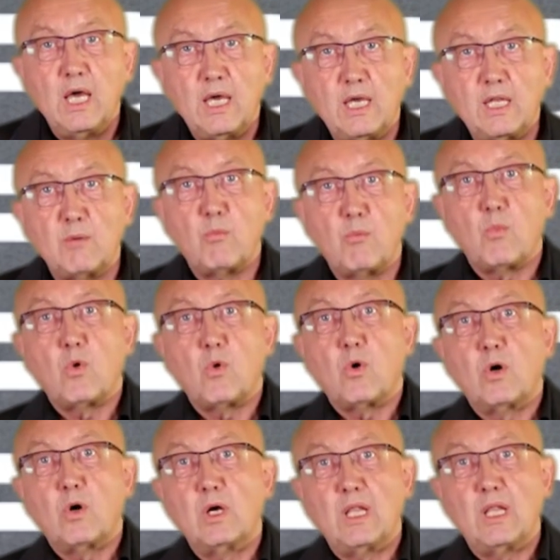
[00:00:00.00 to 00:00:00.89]
in a
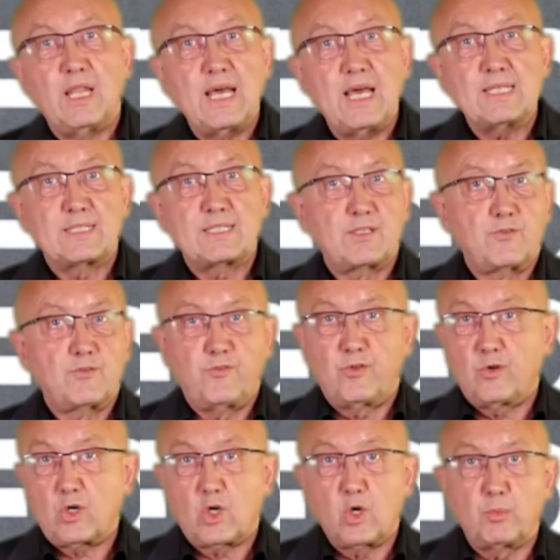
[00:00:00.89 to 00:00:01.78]
more or less
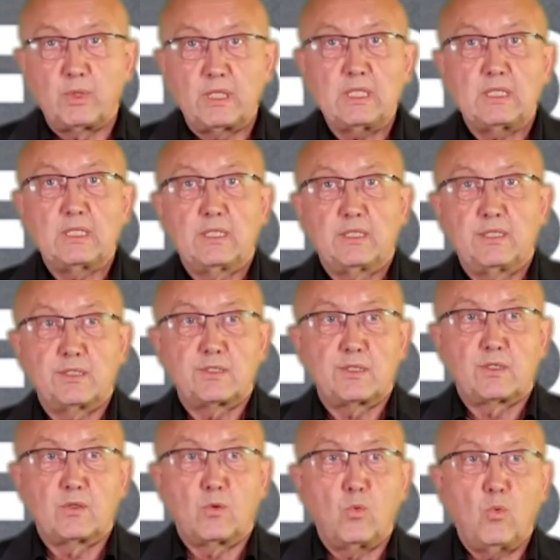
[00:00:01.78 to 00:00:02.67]
completely
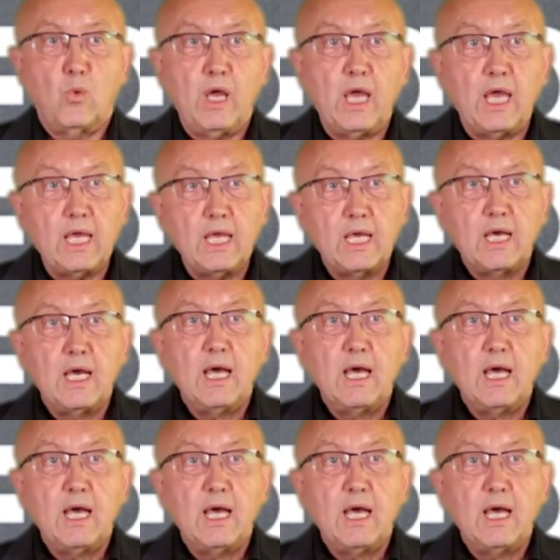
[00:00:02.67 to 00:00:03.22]
digital way.